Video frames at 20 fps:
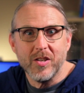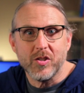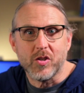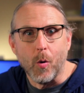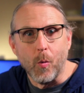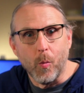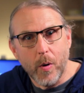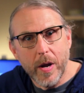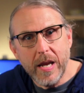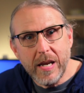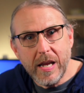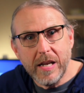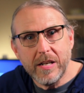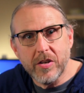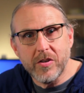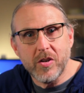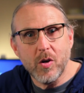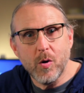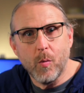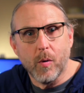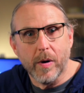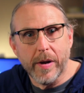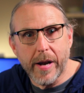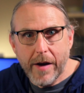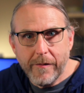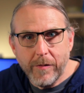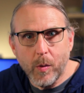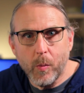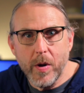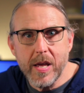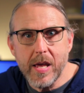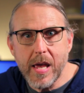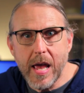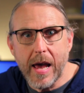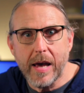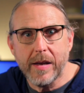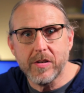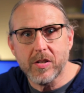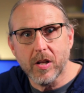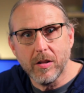So we need to do whatever we
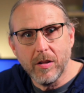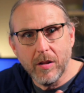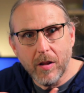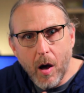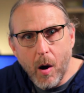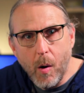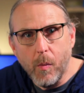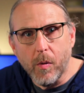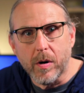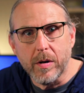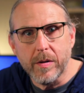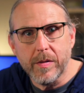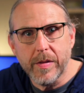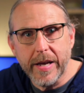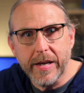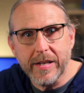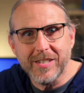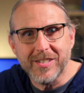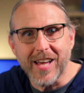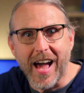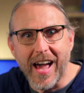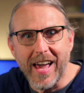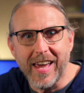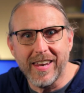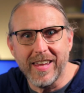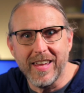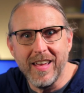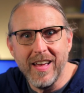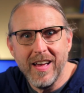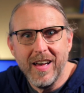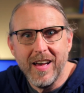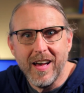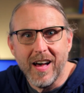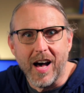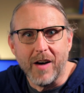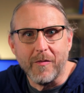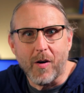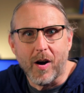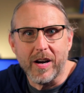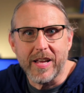can to lower the anxiety
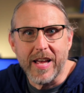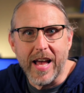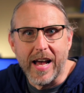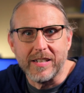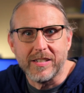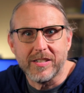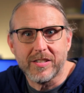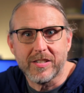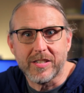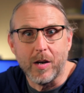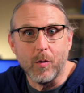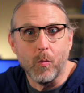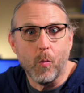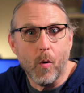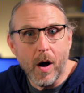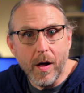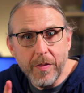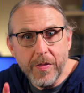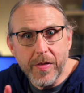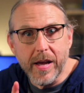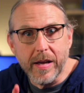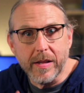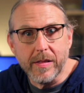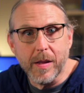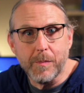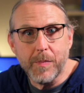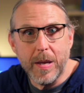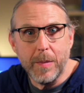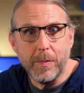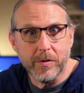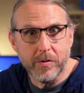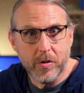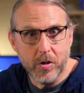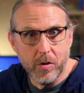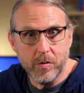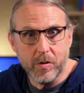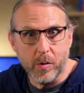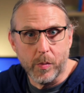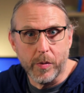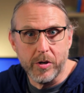of our guests. And one thing that people
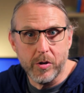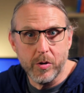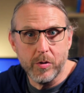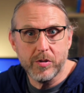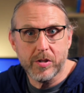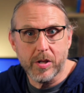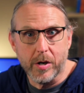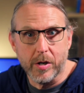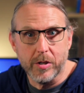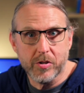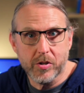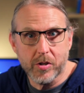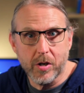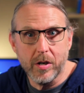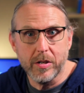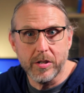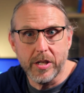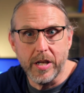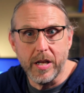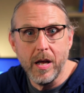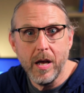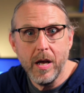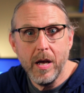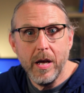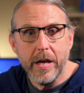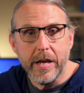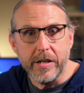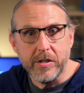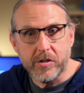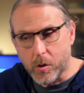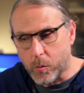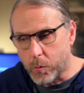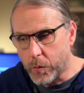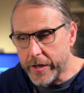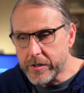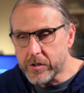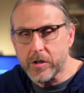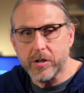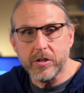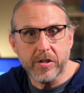do to reduce their uncertainty is to
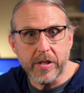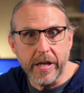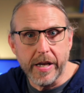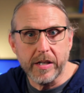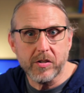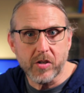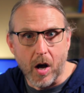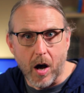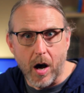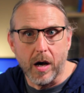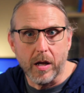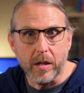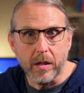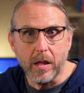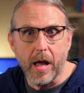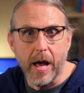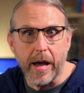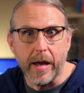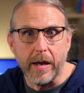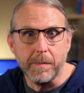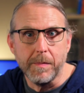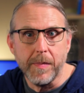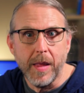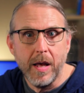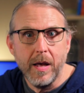research things online.